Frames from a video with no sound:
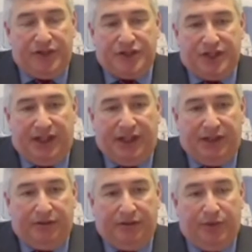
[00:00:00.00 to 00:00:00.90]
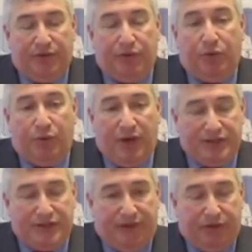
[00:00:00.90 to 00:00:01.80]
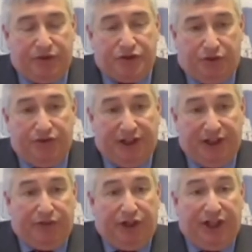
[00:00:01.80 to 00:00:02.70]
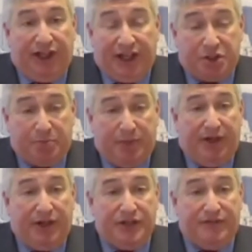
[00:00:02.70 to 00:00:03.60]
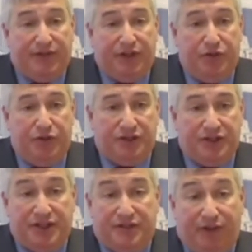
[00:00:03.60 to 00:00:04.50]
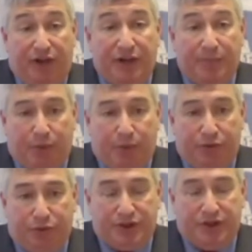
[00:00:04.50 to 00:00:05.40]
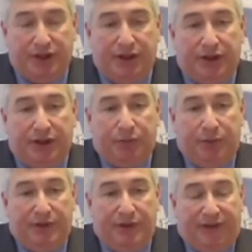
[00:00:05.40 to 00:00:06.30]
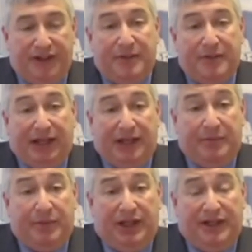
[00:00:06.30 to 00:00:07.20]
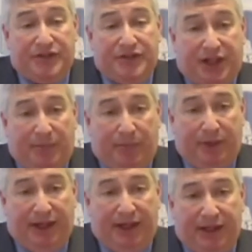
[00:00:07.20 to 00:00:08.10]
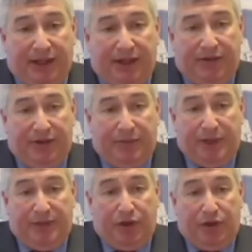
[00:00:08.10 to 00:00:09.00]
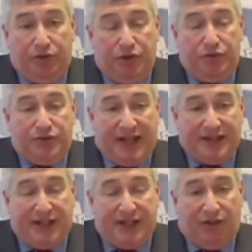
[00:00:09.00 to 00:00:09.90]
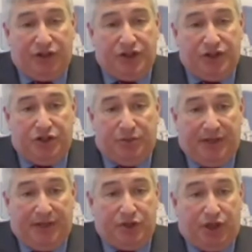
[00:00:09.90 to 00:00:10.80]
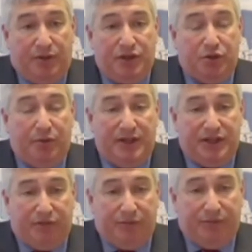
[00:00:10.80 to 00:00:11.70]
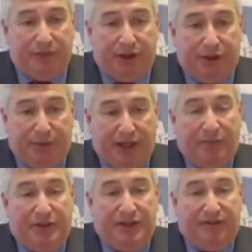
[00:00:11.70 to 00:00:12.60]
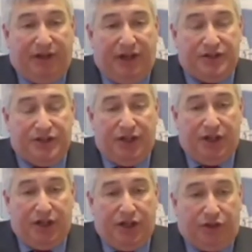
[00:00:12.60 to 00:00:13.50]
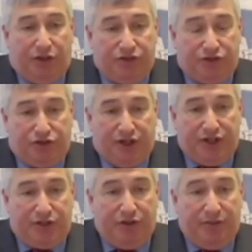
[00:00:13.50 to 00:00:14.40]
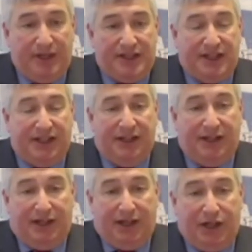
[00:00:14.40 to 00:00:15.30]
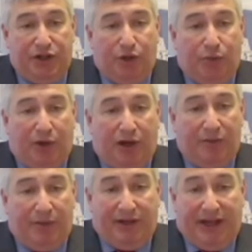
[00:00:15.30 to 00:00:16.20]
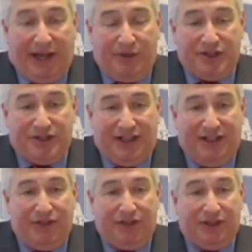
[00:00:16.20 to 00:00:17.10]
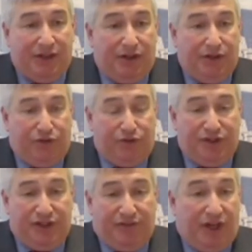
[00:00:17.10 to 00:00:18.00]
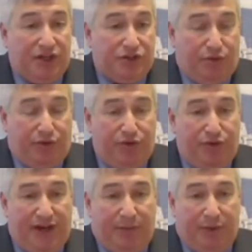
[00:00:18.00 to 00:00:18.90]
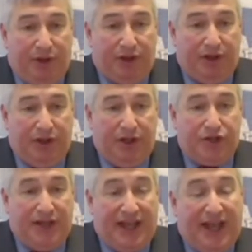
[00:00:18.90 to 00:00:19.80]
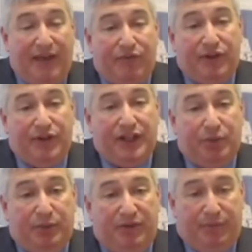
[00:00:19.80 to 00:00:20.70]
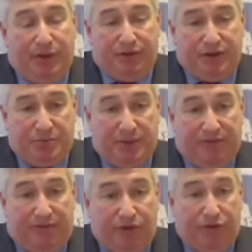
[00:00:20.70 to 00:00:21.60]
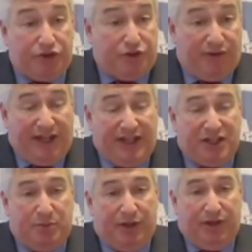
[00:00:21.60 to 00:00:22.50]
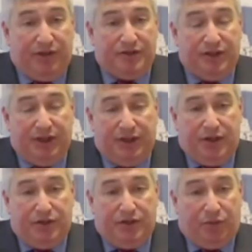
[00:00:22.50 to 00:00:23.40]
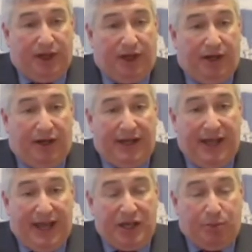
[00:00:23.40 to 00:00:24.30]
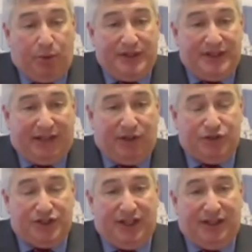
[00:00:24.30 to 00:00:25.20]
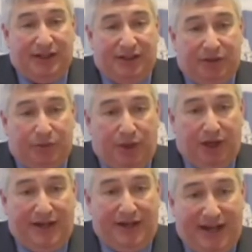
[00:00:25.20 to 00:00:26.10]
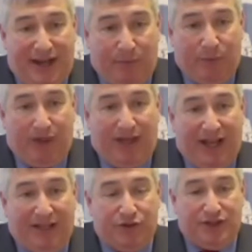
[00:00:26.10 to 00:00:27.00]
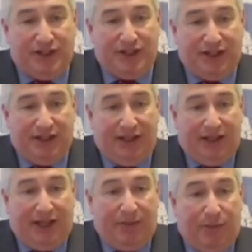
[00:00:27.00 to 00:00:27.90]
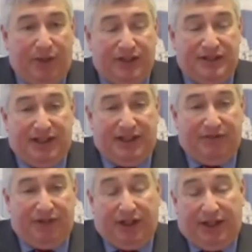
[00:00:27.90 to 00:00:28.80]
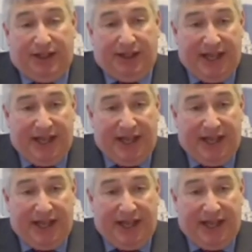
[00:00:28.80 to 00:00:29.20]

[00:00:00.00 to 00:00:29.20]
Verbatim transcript: Uh, firstly, we've always focused on delivering an experience for the users. It's very important to us. We fundamentally believe as a company that people who use our technology should be able to go into a meeting room, pick up a device and concentrate on the meeting and not worry about how it's delivered through the device or through the network. So everything that we've built has been focused on that experience. So we are endpoint agnostic, we are network agnostic, and we can deliver